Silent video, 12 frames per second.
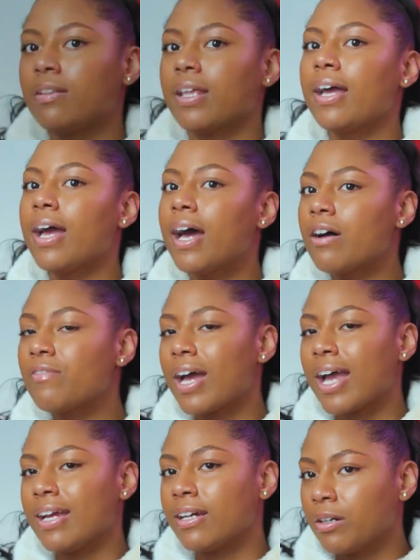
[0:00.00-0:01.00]
They have
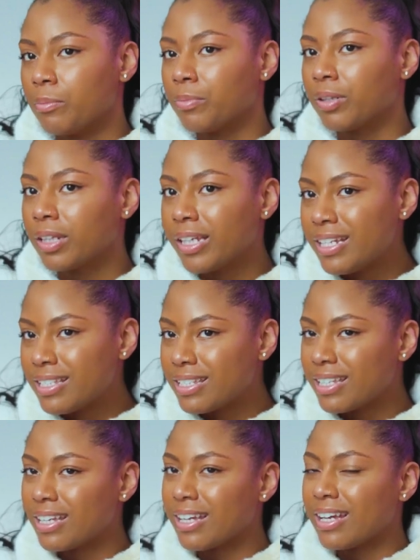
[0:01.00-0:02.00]
a
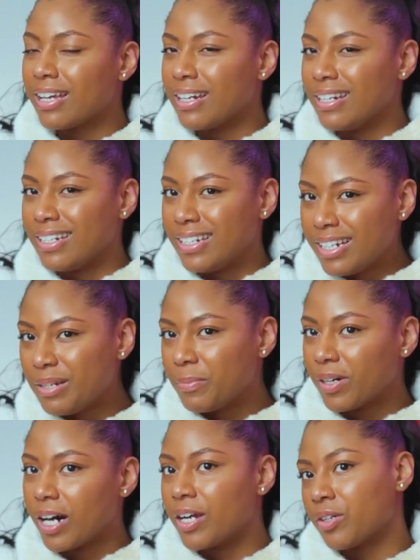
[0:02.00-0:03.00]
complete deep
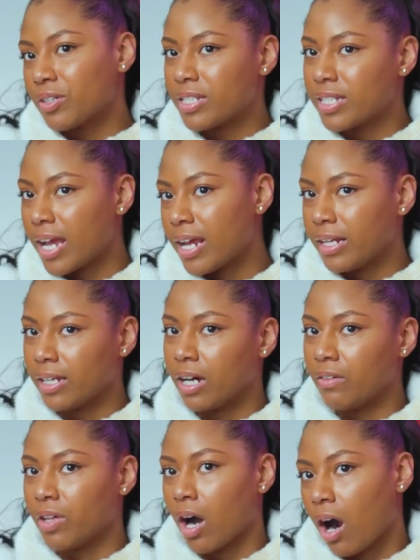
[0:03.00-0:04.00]
understanding
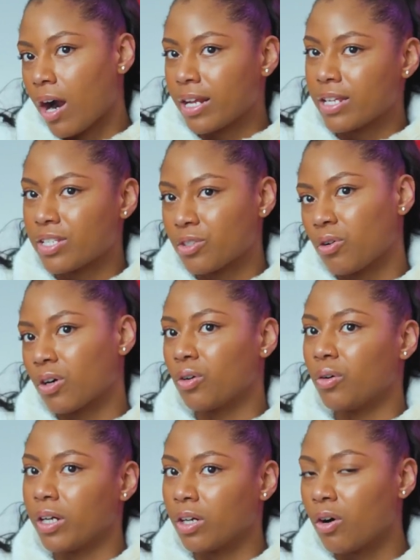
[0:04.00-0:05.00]
of the art
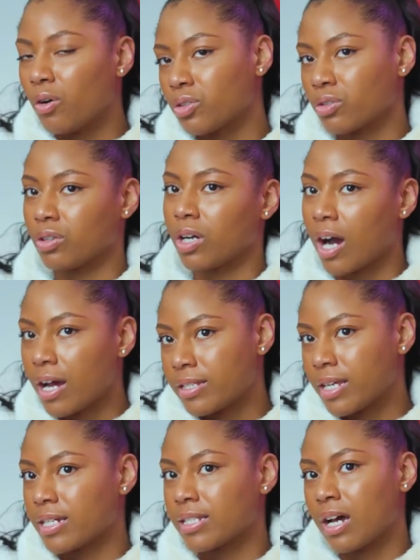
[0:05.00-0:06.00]
historical and cultural
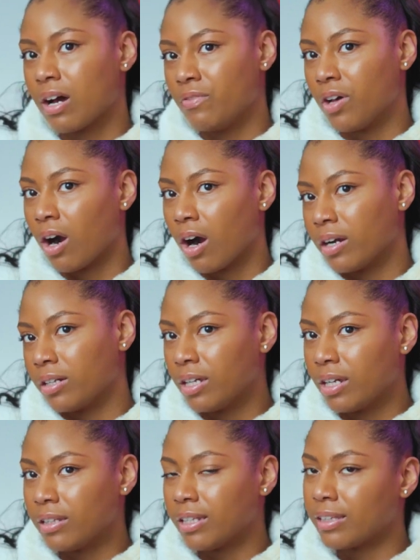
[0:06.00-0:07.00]
context of the art
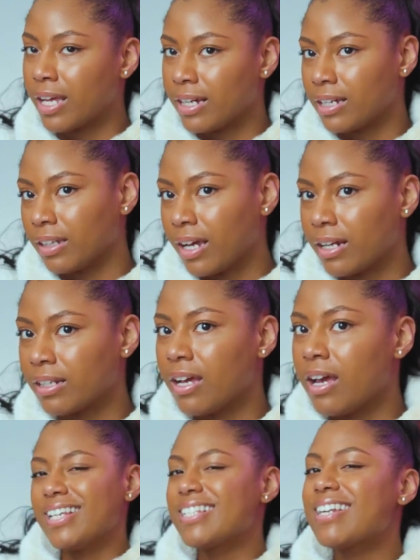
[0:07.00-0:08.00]
that they
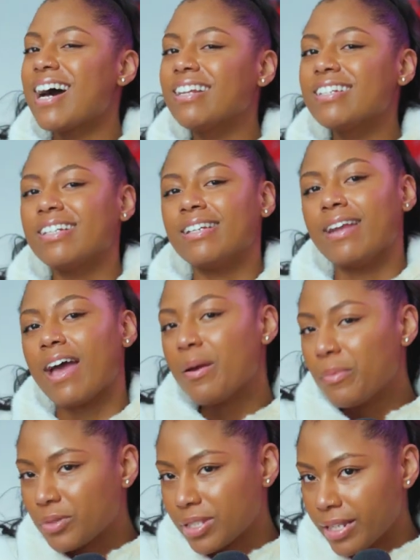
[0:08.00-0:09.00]
collect. This knowledge
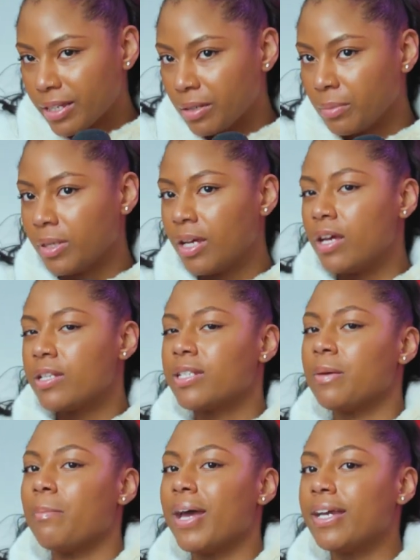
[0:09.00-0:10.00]
enables them
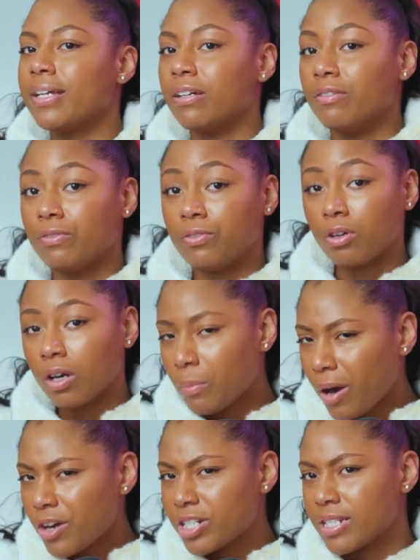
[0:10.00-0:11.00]
to make informed
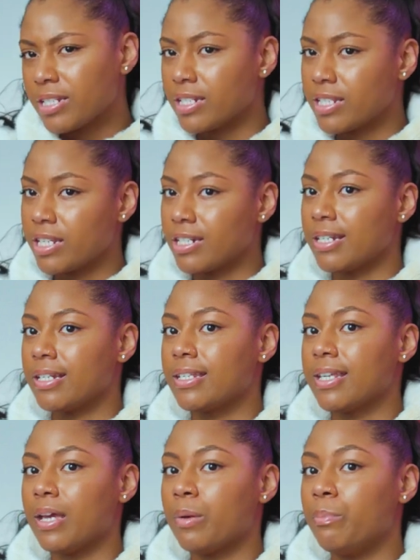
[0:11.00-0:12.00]
purchasing
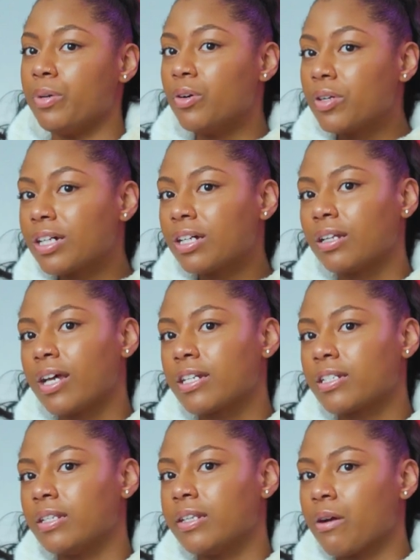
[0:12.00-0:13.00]
decisions and build a
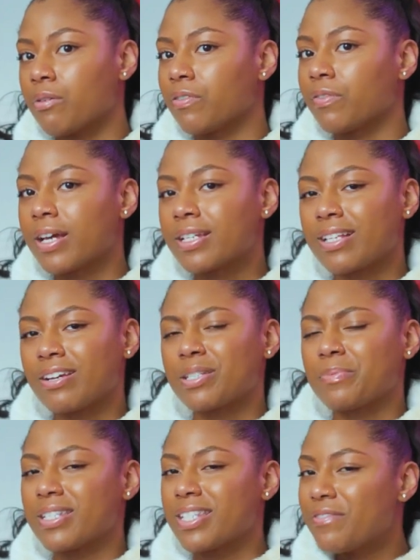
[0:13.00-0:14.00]
collection that reflects their
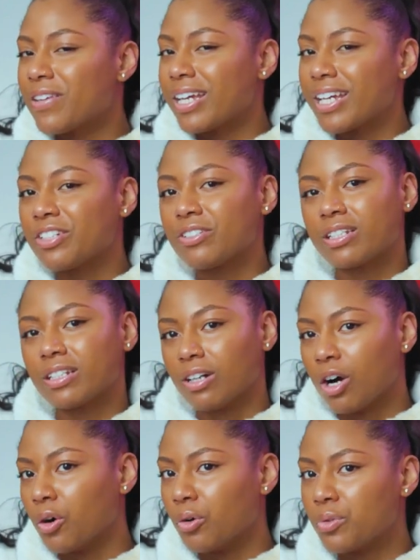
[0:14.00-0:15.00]
specific interests and
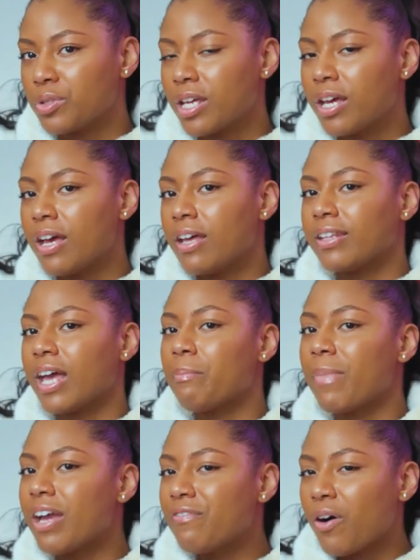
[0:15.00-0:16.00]
goals. They
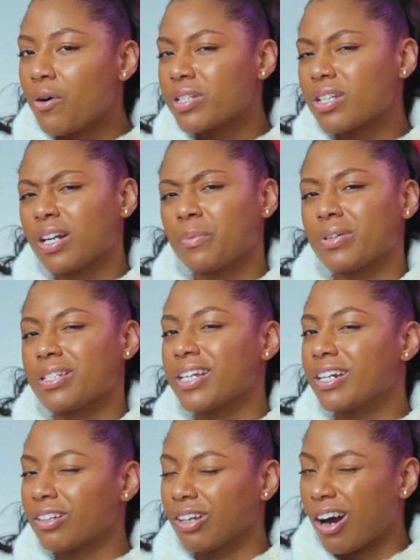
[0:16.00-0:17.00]
may focus on a
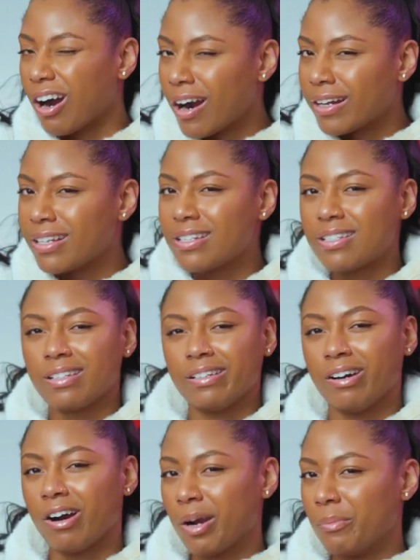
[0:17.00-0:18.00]
particular artist,
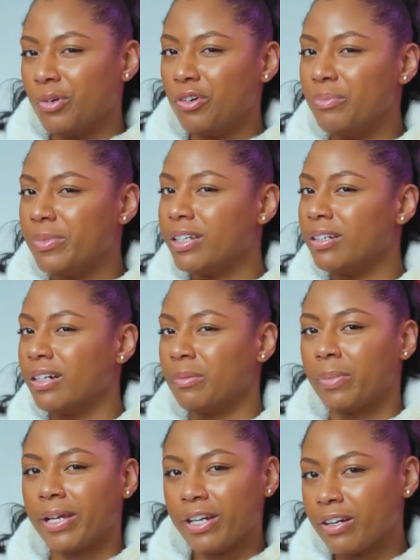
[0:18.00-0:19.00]
an art movement, a
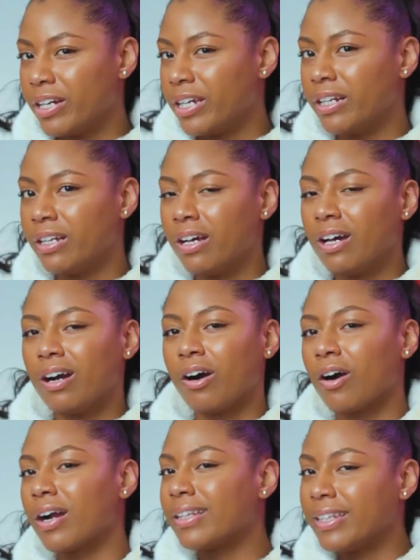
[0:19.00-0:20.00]
period,
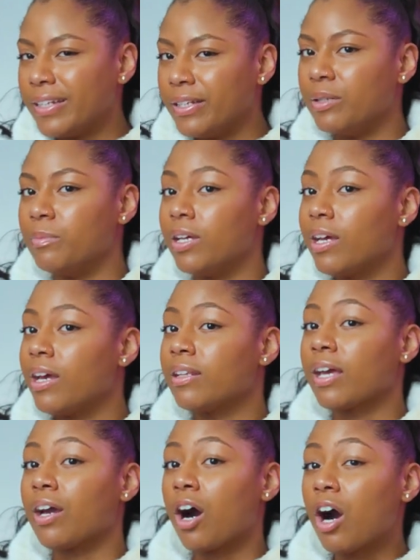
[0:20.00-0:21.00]
or a theme.
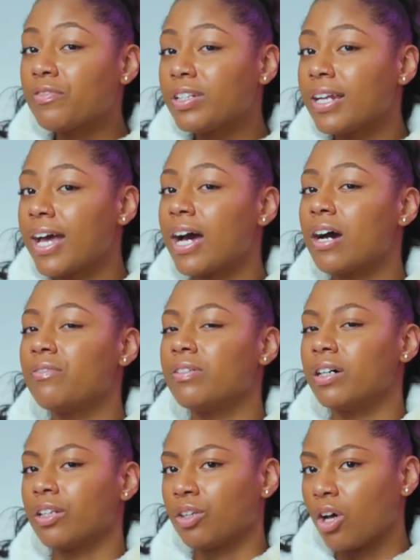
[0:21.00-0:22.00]
They often have
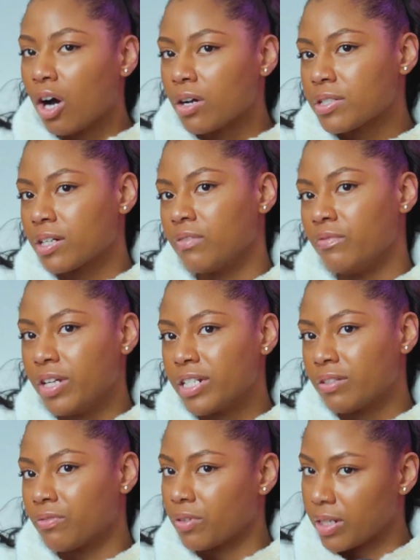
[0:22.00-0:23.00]
a long term
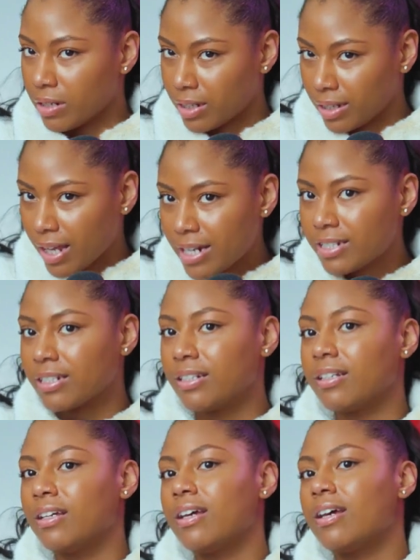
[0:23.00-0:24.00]
vision for their collection.